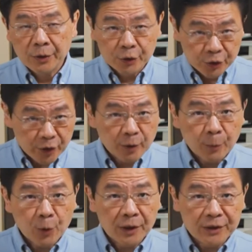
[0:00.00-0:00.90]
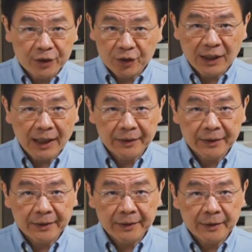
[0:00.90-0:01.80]
Singapore has
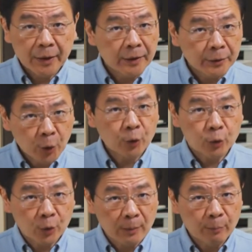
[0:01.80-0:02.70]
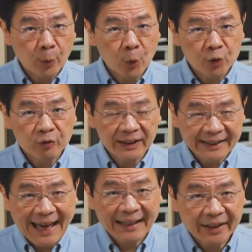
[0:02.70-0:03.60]
decided not to impose
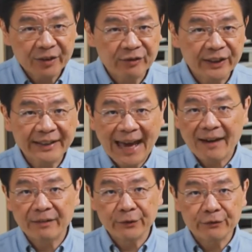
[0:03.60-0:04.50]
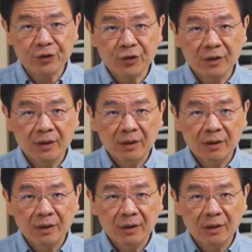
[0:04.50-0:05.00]
retaliatory tariffs.